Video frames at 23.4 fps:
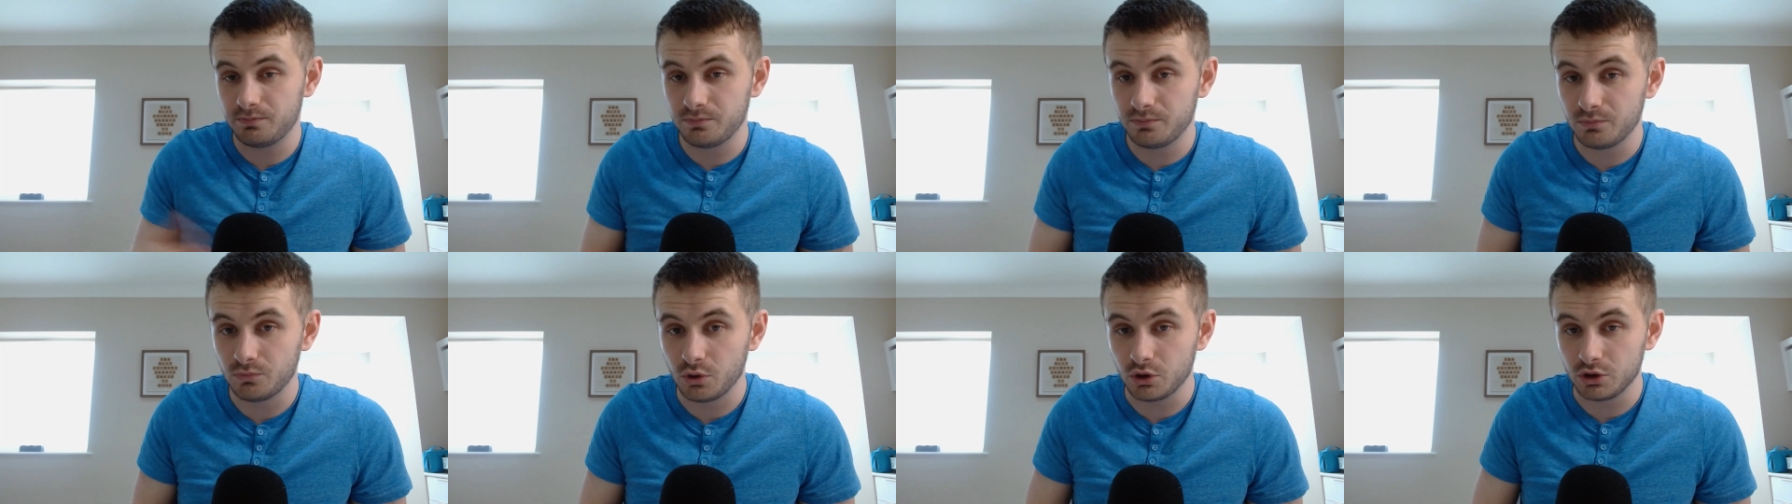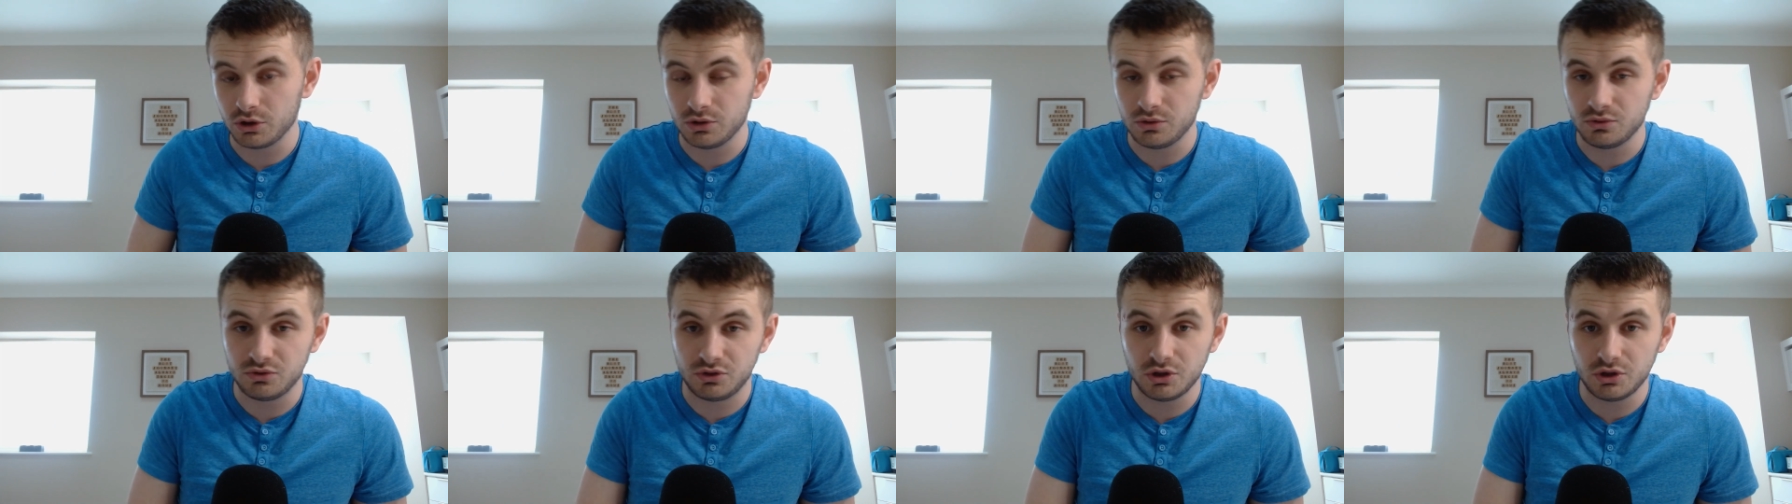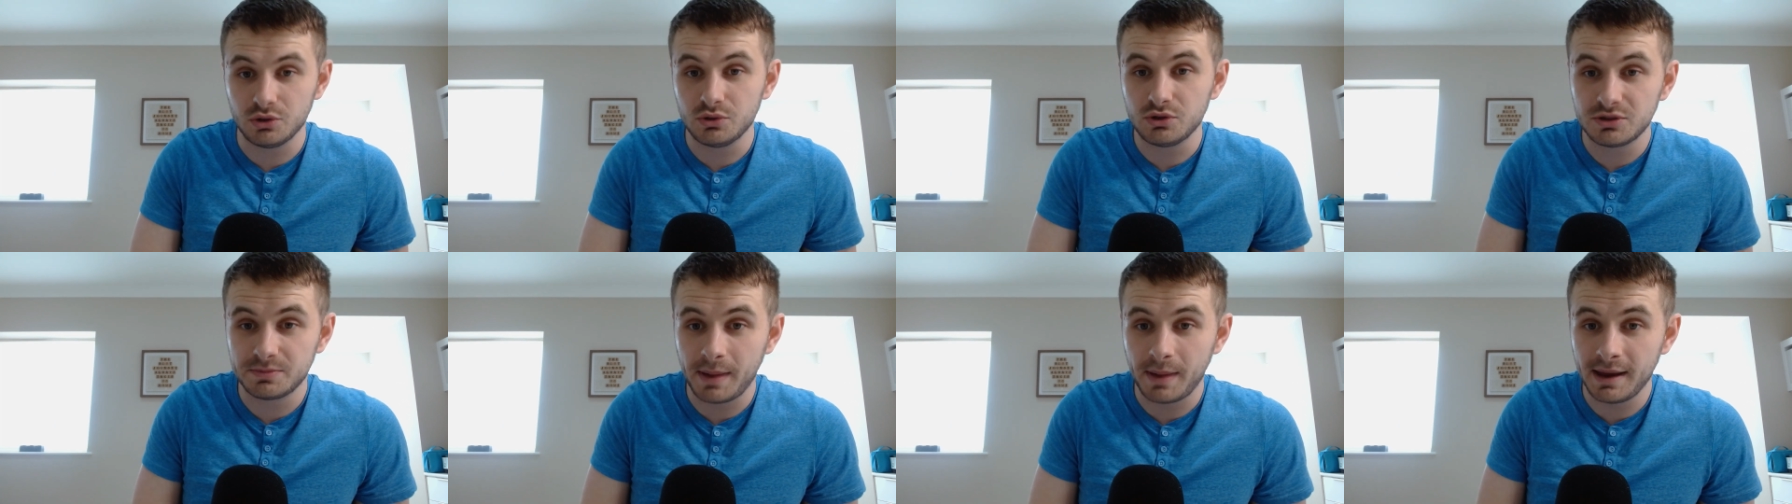what you
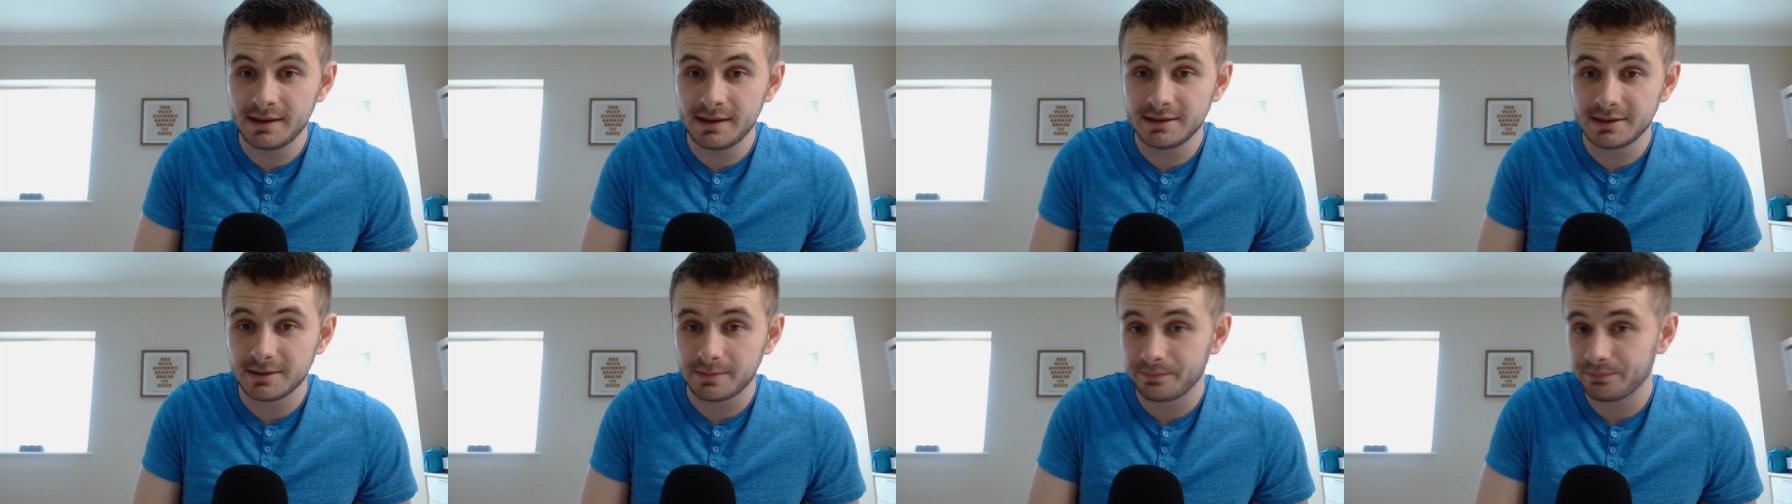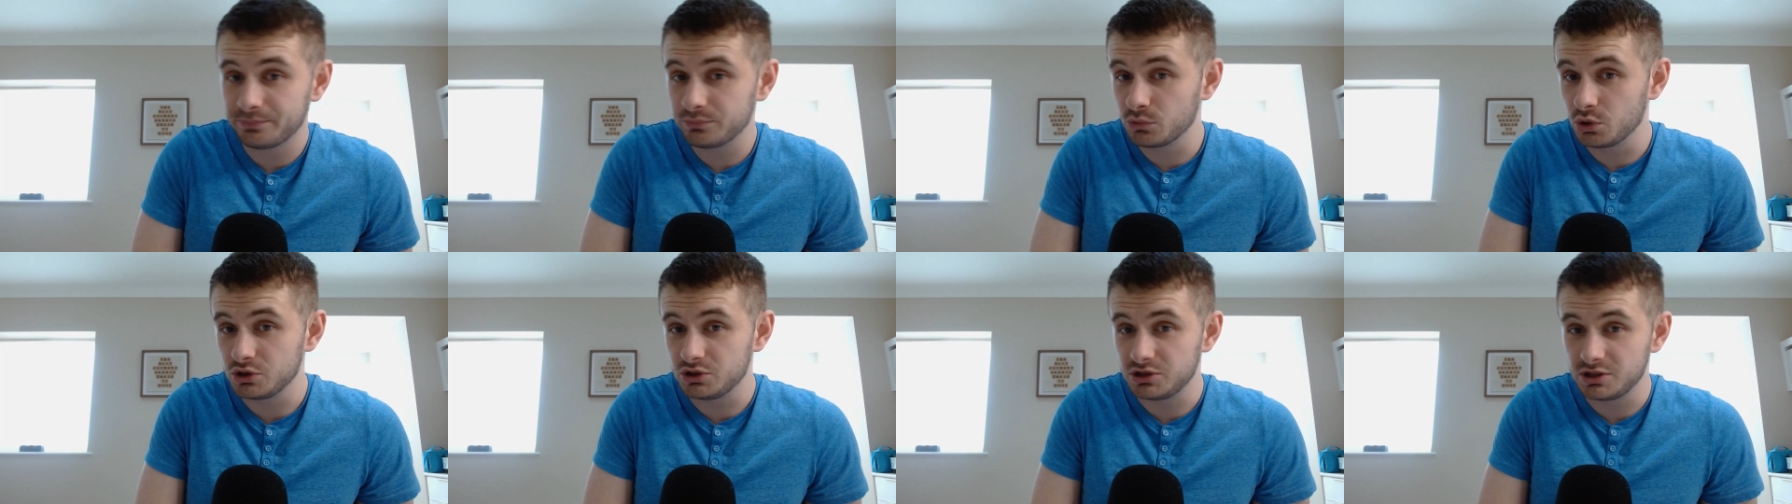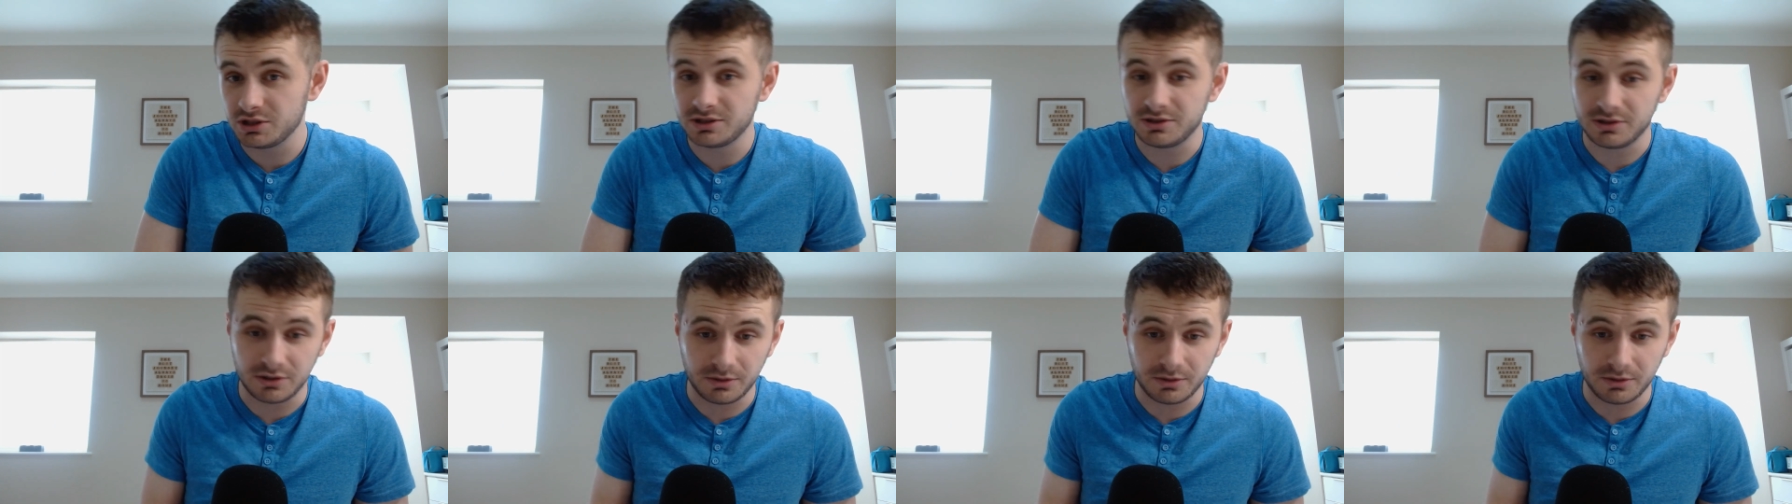do spend, which is